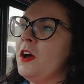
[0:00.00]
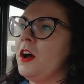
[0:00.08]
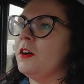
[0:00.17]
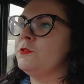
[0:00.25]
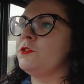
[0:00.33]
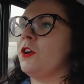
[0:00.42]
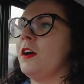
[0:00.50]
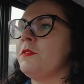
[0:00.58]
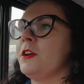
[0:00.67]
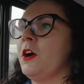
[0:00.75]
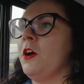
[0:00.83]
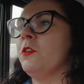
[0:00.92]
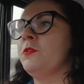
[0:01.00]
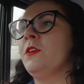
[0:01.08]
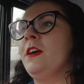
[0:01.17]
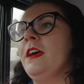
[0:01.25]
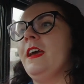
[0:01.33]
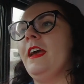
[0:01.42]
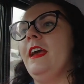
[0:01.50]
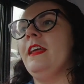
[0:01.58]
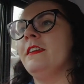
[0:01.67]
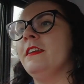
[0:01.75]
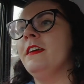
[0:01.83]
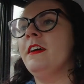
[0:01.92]
driving off
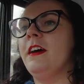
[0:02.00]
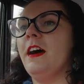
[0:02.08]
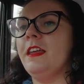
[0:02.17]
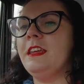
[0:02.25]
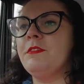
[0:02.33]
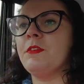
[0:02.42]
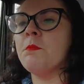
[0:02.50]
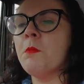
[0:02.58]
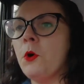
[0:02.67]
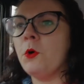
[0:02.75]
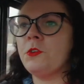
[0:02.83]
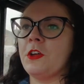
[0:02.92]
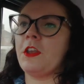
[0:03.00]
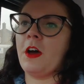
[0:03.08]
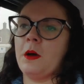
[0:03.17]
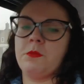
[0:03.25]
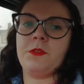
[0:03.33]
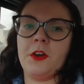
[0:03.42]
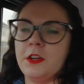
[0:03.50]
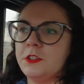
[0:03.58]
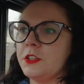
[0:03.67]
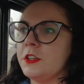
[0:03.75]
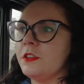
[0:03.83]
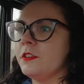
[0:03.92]
in an even more done up
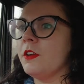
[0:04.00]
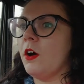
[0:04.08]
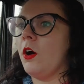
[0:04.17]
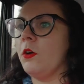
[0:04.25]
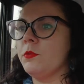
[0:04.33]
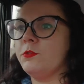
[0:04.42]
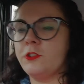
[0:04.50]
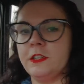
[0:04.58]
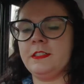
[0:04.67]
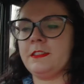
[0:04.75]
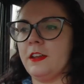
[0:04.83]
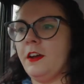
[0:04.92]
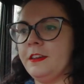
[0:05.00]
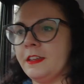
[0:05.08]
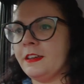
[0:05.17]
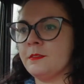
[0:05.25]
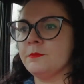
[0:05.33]
version of Grease Lightning.